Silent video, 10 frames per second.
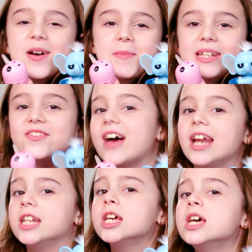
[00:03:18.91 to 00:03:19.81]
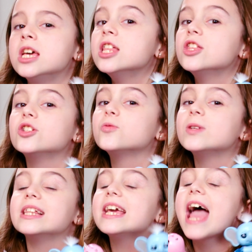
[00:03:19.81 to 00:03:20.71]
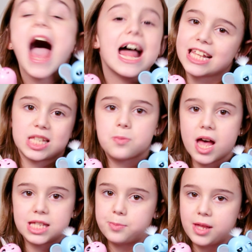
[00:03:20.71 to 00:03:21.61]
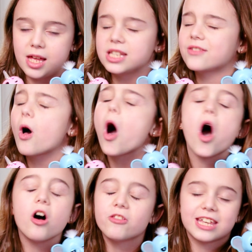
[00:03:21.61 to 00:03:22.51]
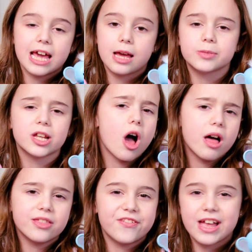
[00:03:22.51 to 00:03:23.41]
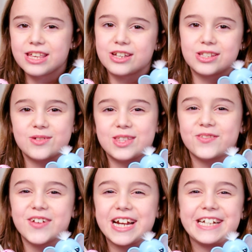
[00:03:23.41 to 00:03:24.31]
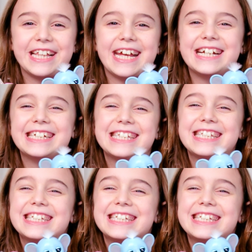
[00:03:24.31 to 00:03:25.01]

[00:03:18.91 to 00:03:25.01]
so much fun. There's really endless possibilities of all the games and all the fun you can do with your fingerlings.